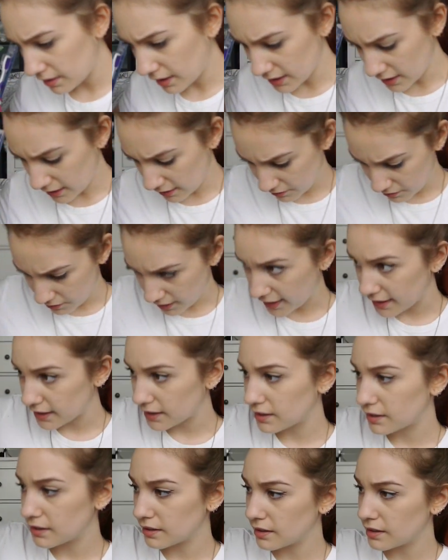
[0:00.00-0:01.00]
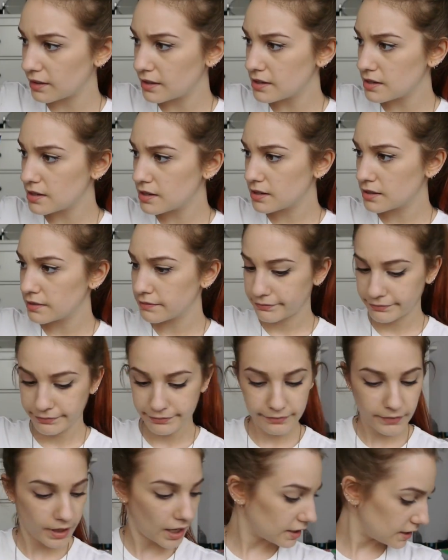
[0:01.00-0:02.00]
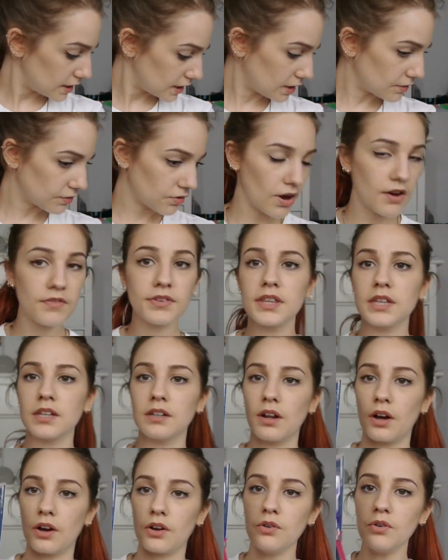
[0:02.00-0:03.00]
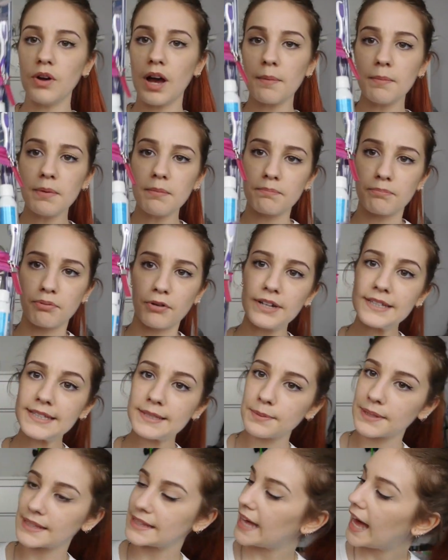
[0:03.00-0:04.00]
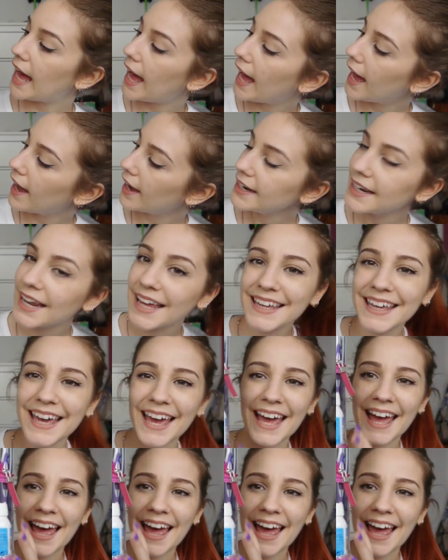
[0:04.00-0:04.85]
and I think I've got everything, you know? I'm impressed with that, I like